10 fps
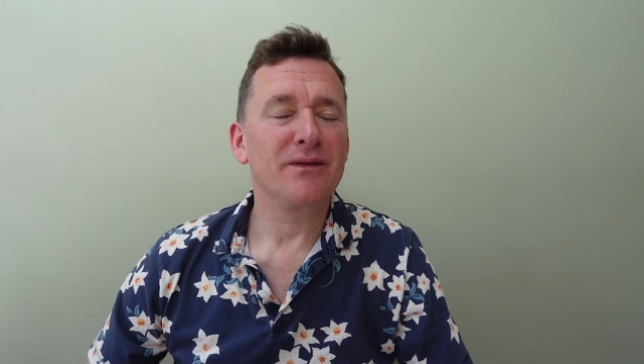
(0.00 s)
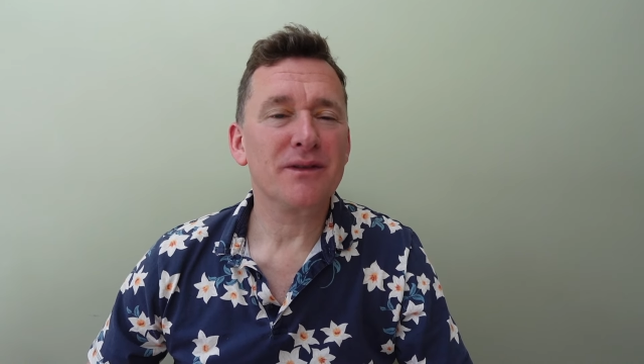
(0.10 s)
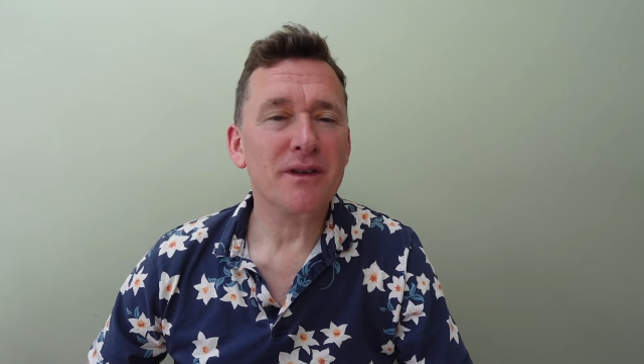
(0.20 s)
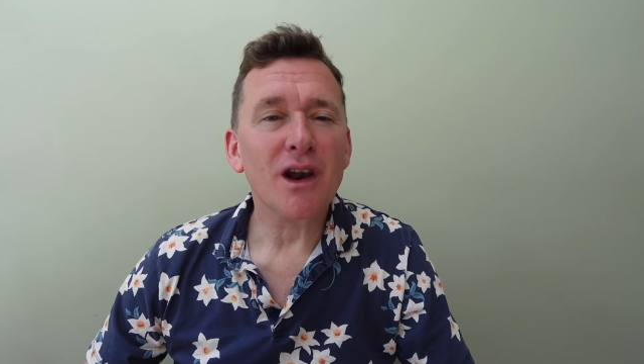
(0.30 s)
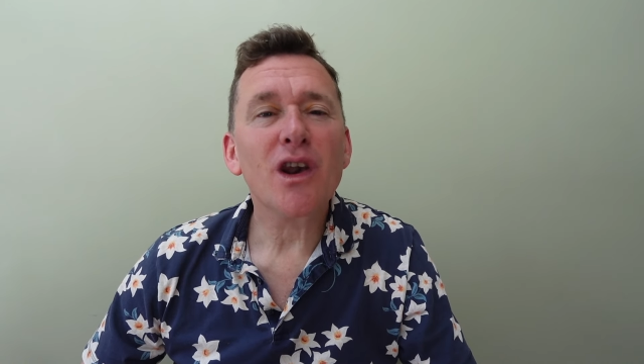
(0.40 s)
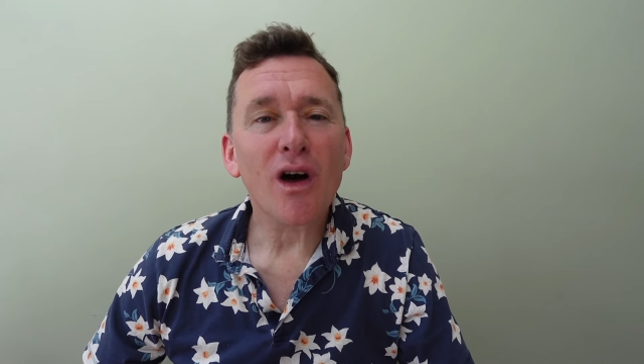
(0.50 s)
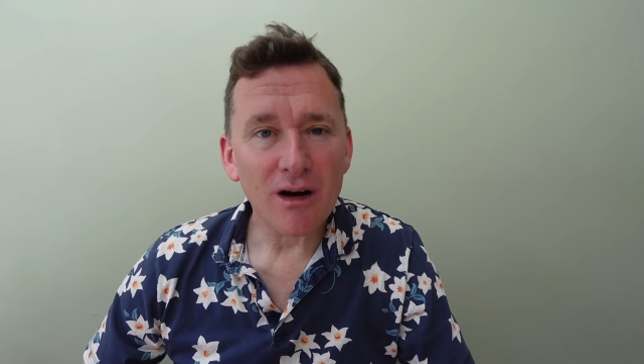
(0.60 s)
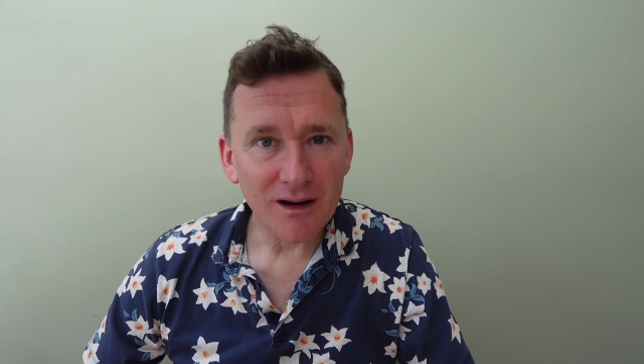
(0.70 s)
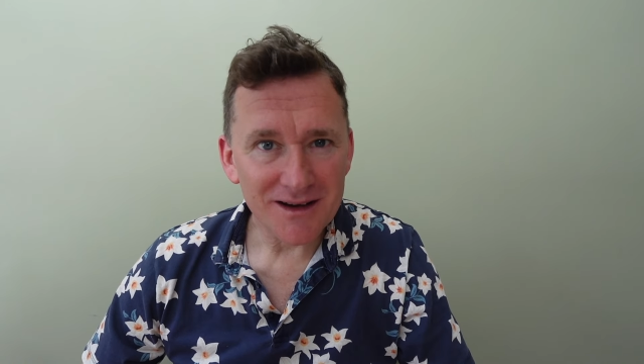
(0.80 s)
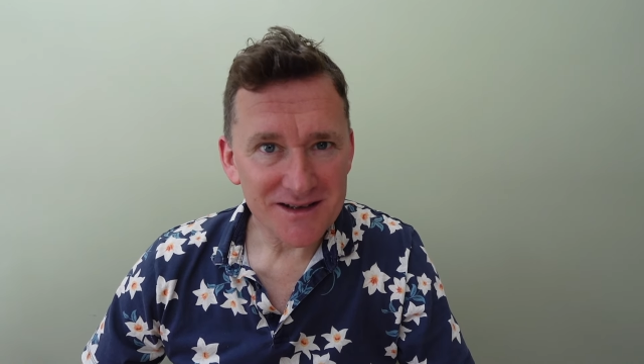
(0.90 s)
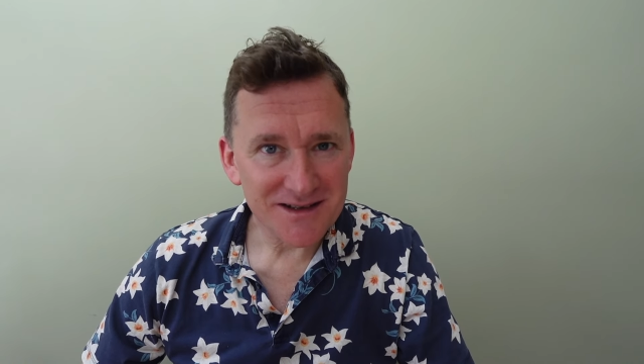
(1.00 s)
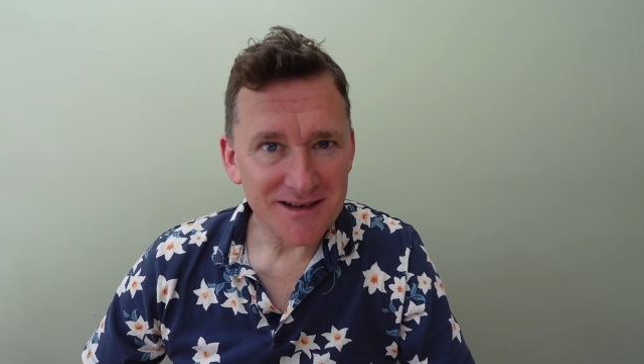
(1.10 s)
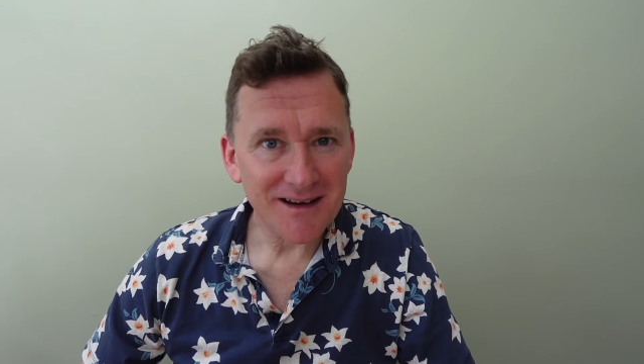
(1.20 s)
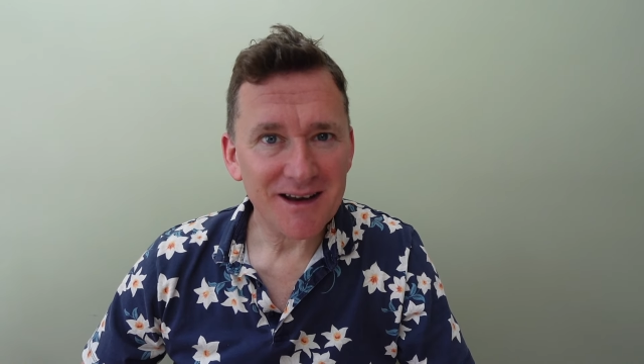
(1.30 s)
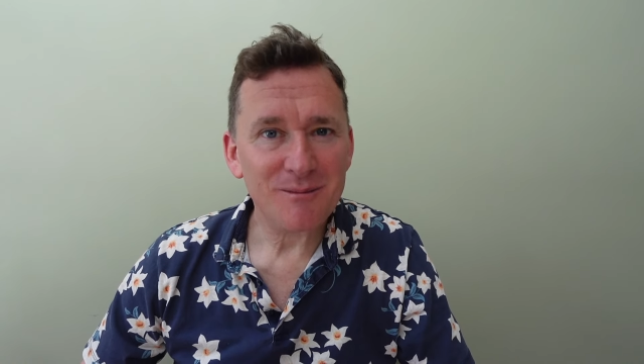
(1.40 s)
the longest
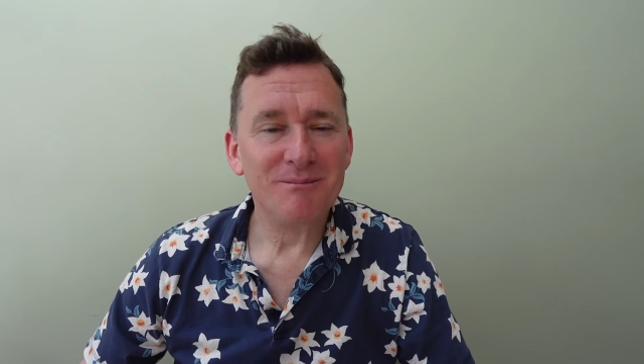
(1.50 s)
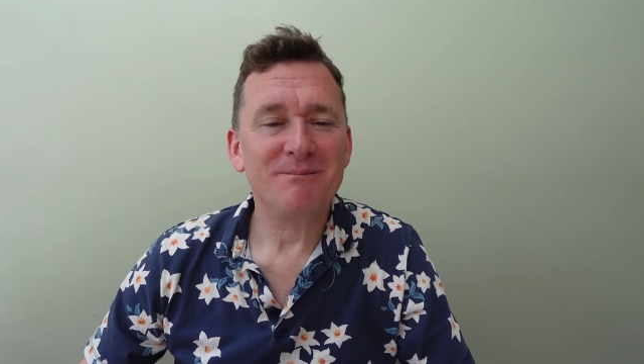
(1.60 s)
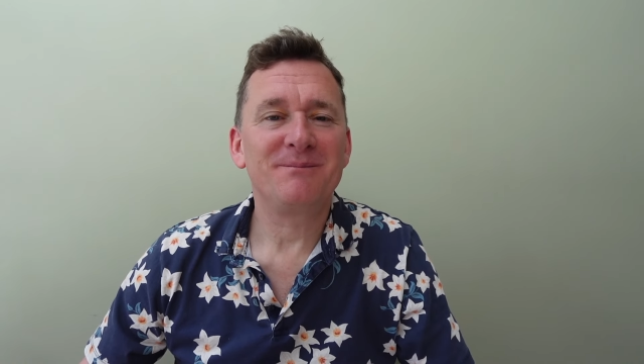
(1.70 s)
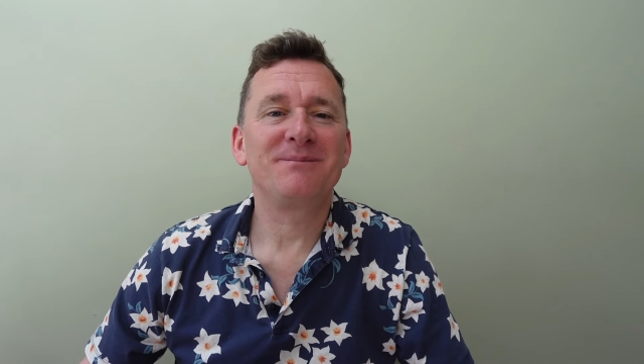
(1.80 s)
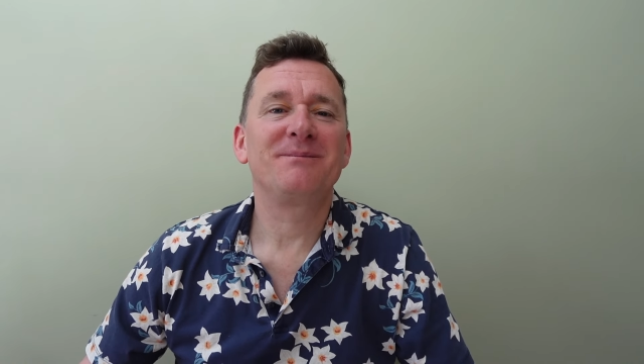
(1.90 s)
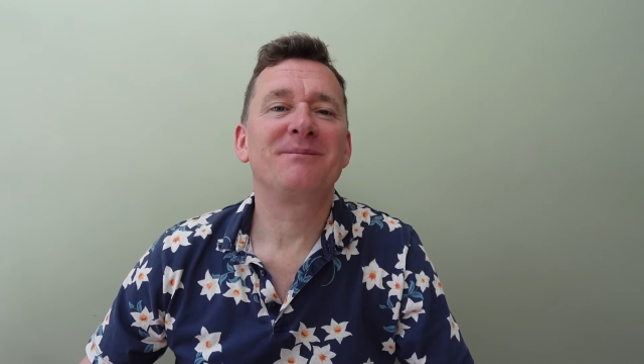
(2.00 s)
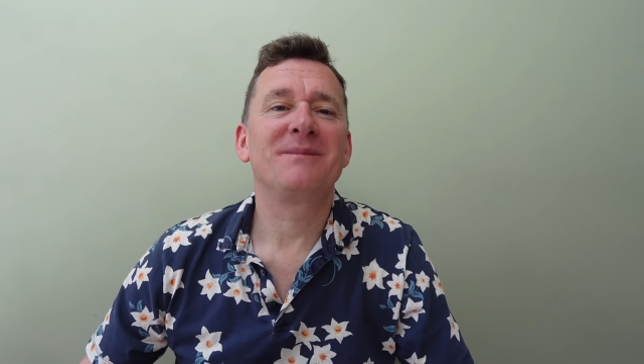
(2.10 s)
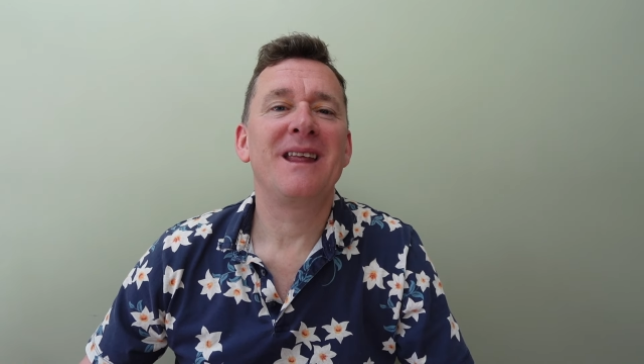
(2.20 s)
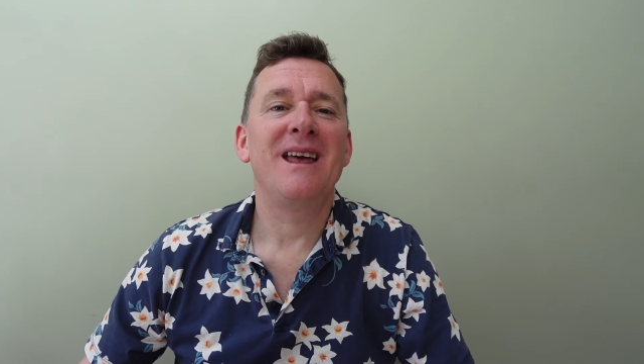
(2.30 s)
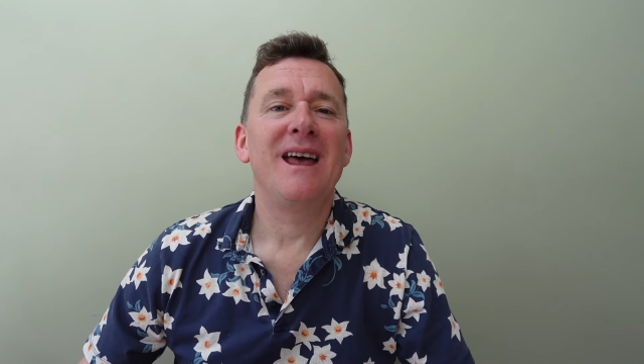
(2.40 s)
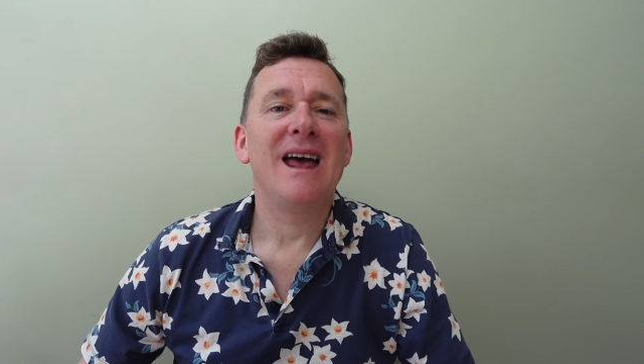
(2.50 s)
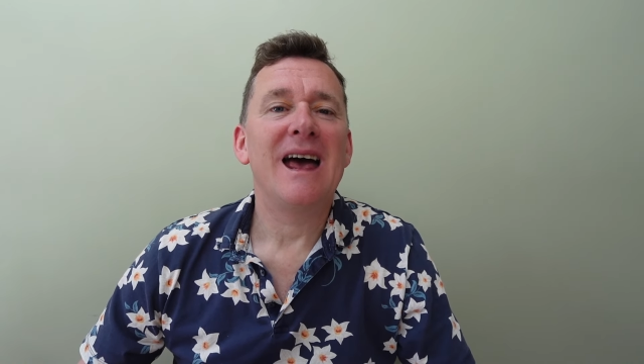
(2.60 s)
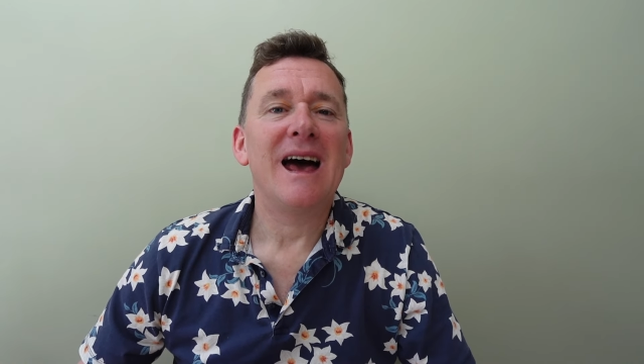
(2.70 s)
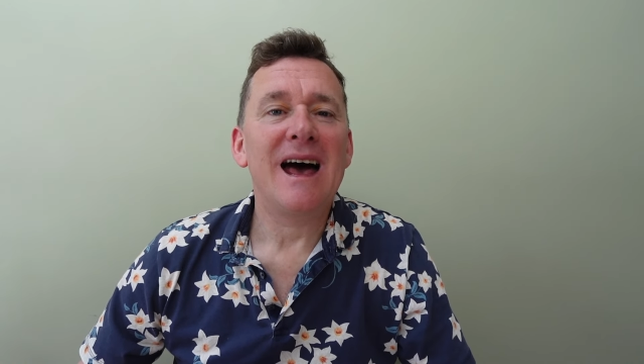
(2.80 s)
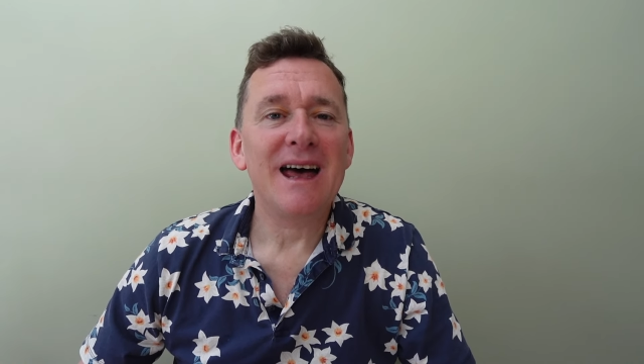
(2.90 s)
time,
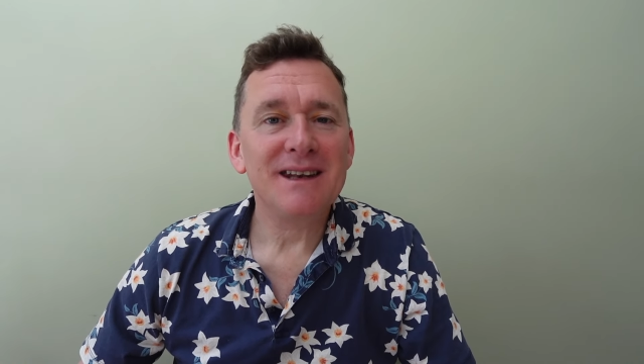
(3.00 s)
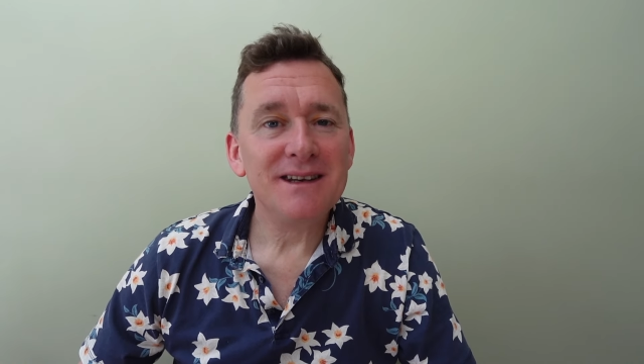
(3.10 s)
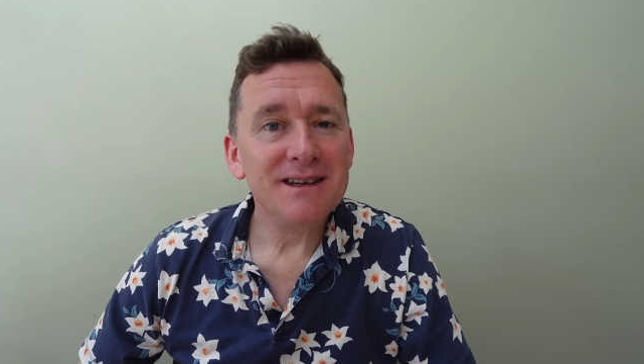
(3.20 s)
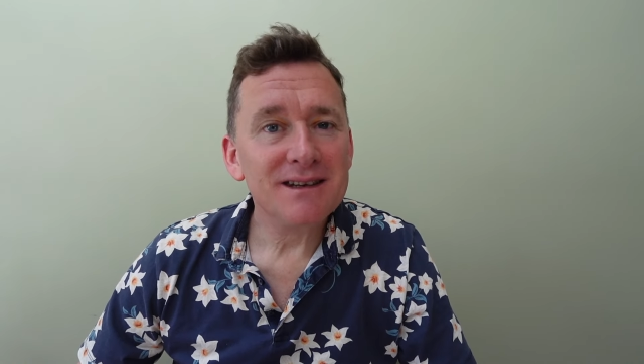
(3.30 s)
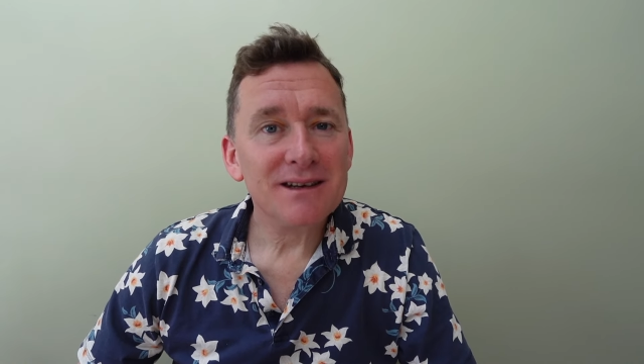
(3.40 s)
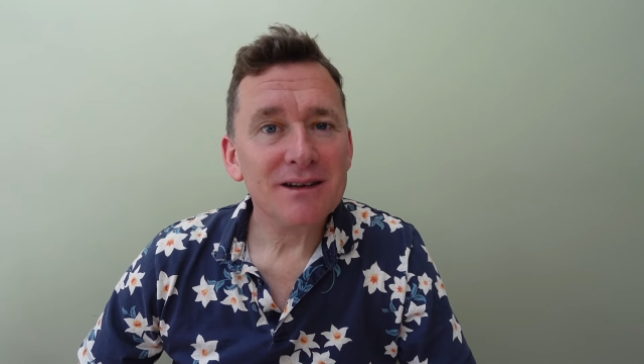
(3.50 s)
and